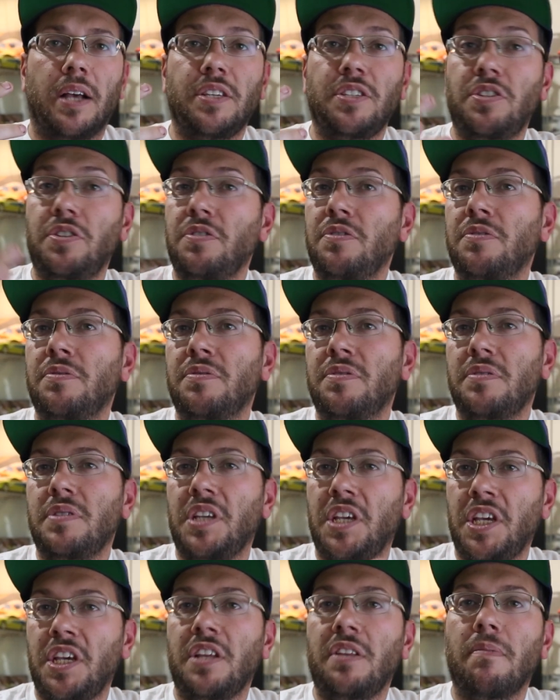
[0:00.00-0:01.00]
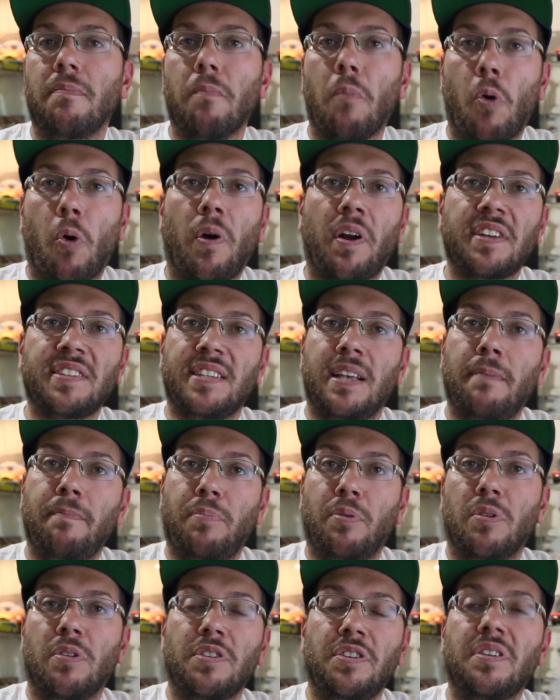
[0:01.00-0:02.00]
you need more
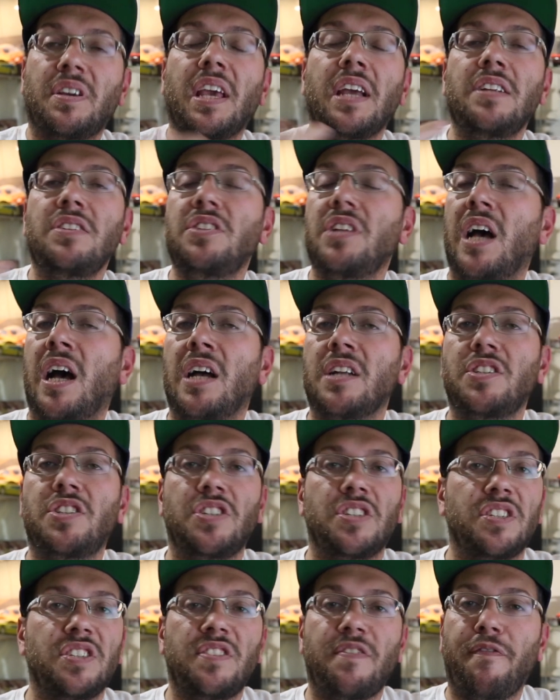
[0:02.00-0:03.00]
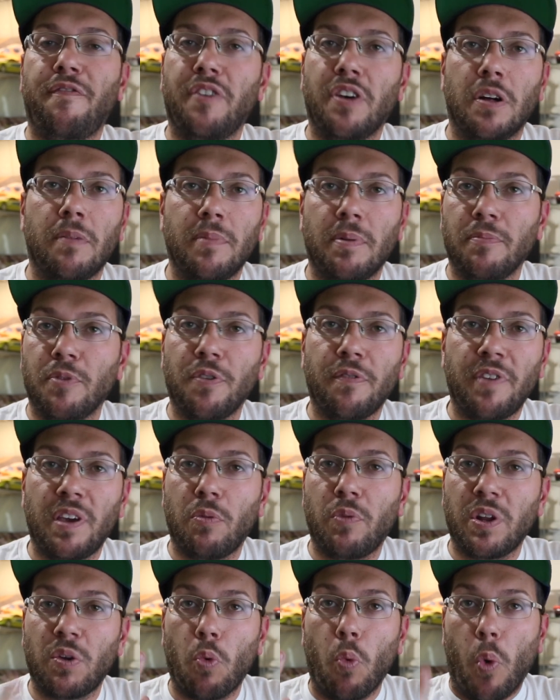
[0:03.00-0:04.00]
example. You cannot just film a
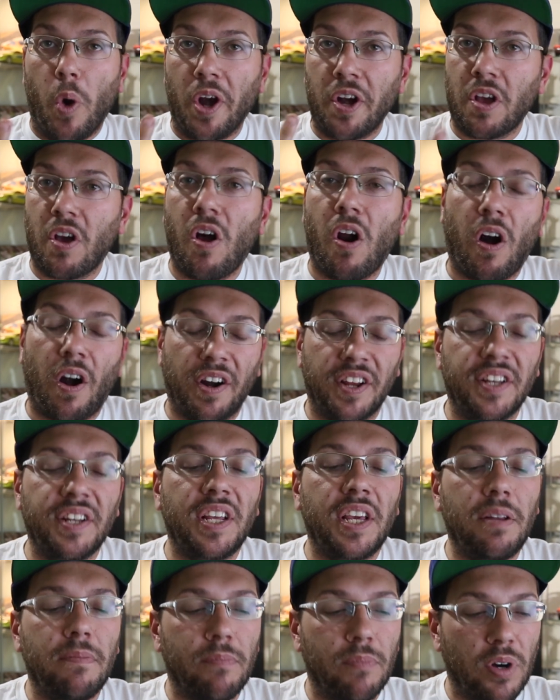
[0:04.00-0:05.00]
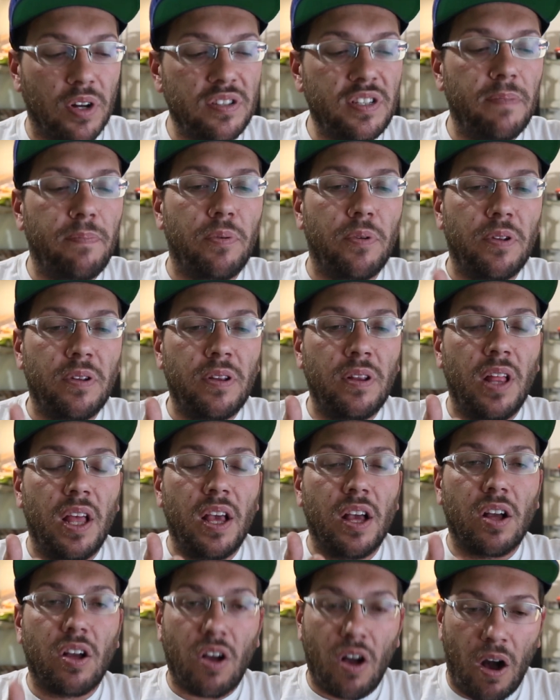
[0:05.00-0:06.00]
movie with one car. You need multiple
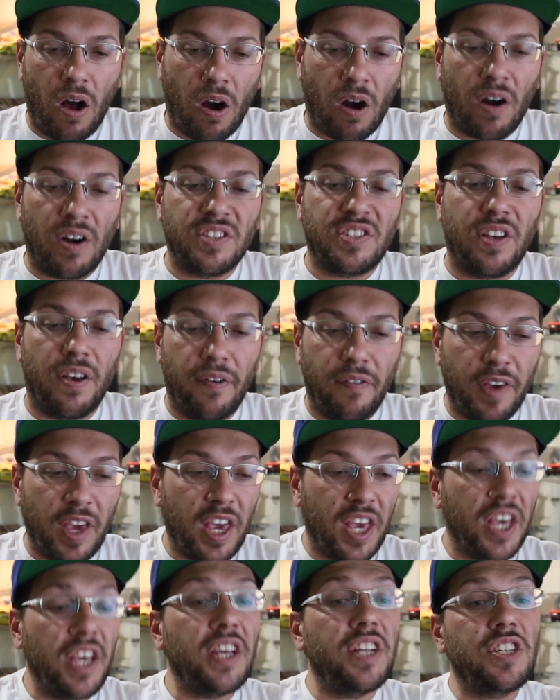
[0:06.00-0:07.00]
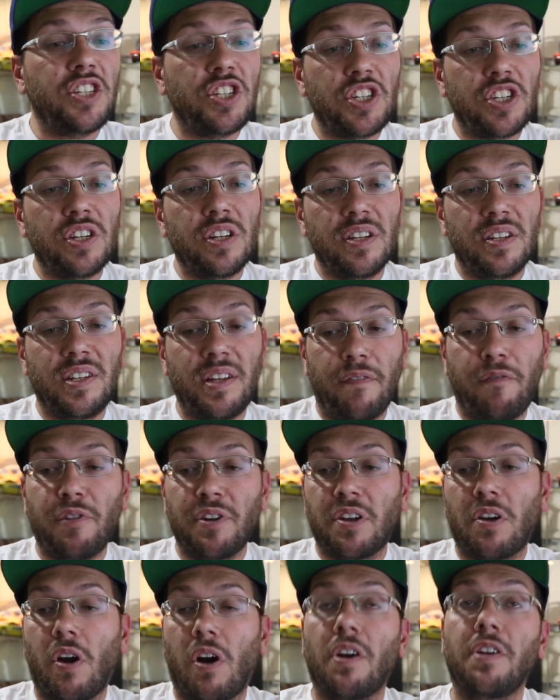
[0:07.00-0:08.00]
cars of each
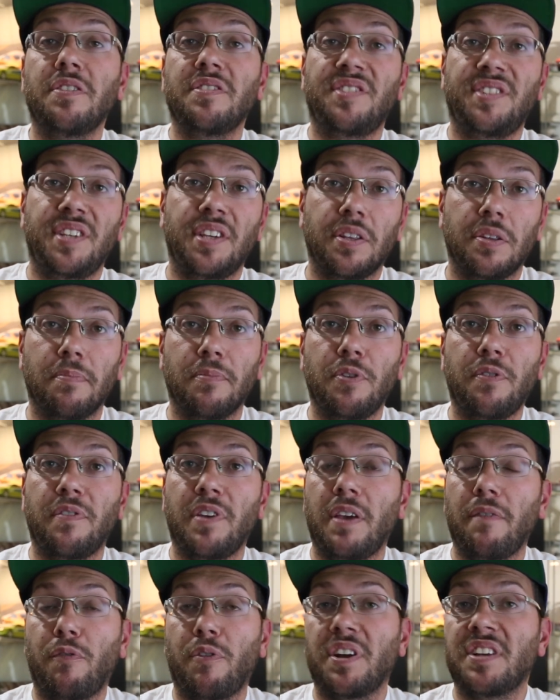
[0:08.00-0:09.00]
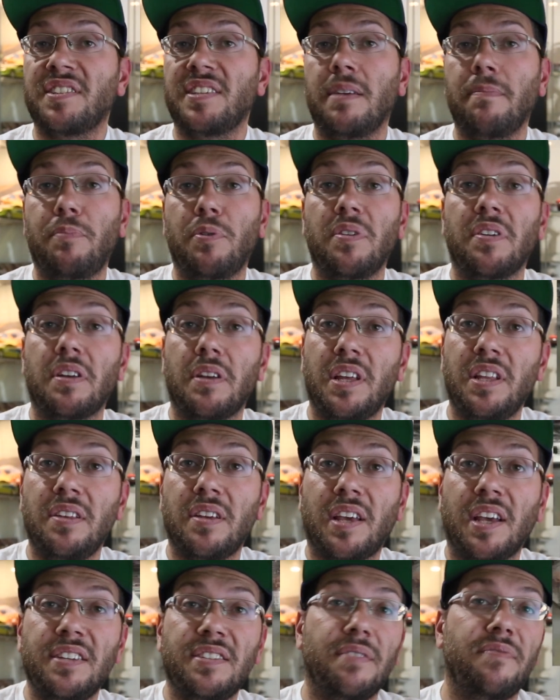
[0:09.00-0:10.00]
different car you see in the movie. For example, in
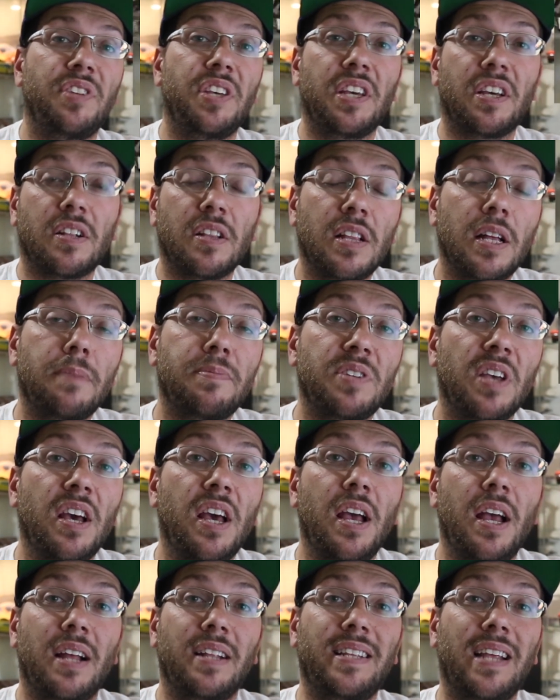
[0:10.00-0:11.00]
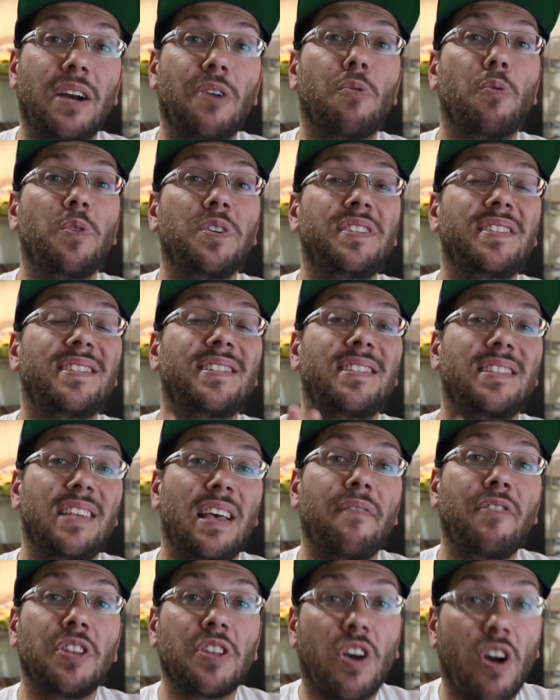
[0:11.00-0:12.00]
the case of the Eclipse, there was
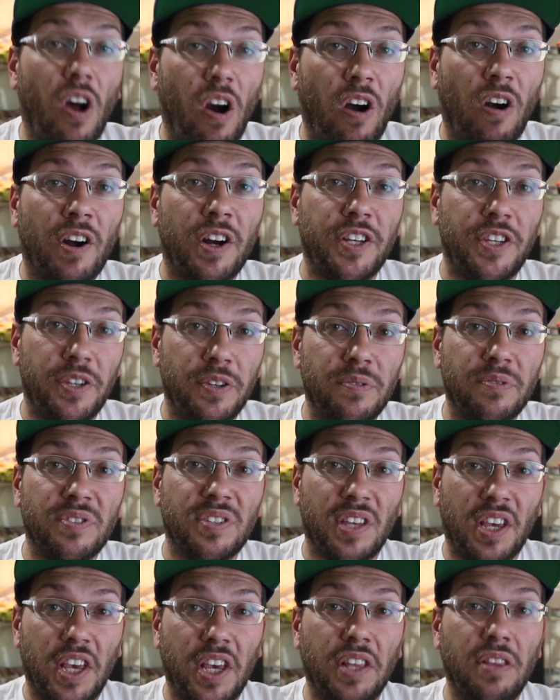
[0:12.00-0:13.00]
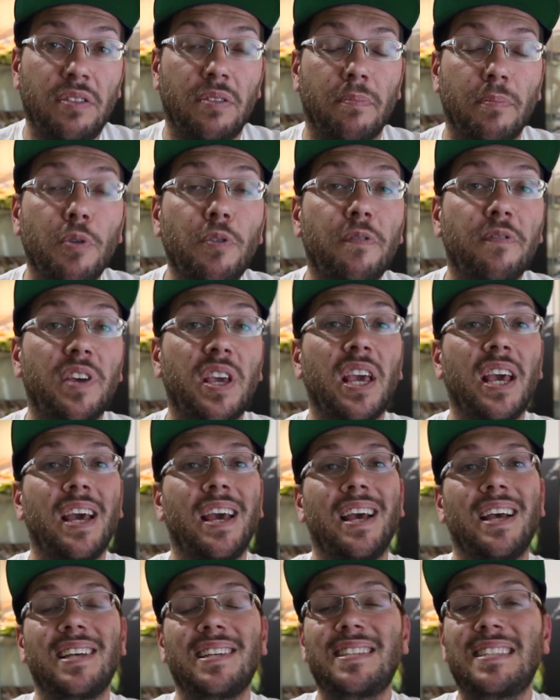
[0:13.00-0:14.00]
7 cars used in the movie.
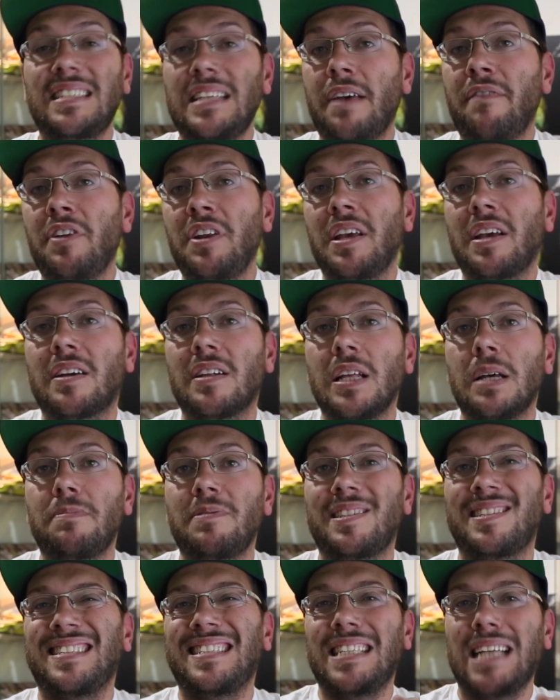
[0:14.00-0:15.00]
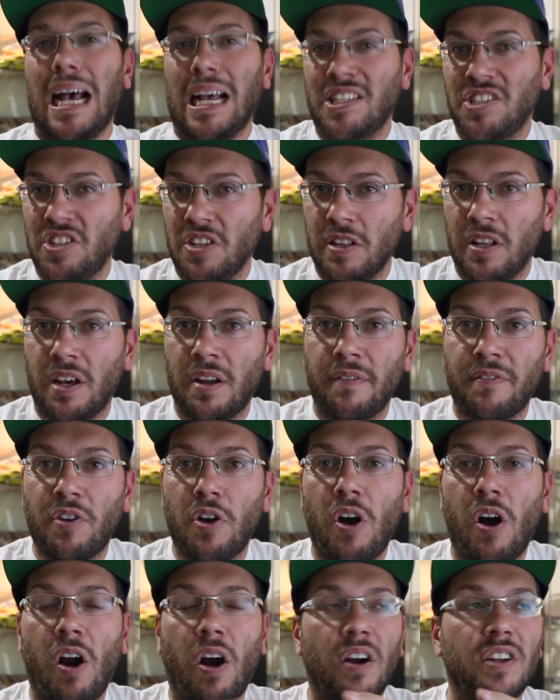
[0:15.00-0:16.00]
7 Eclipse, that's a lot of
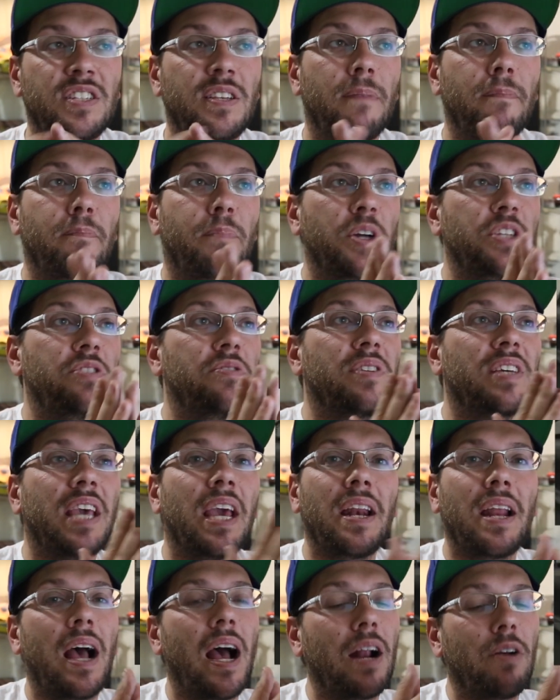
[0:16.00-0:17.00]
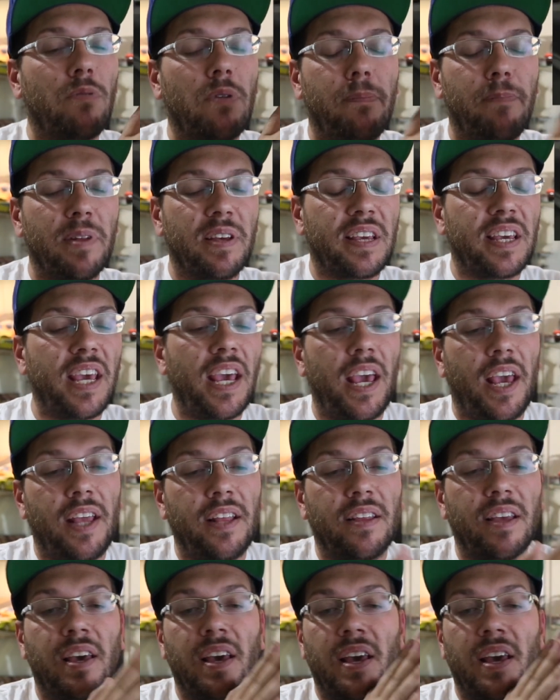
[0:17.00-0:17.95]
cars, but you cannot replicate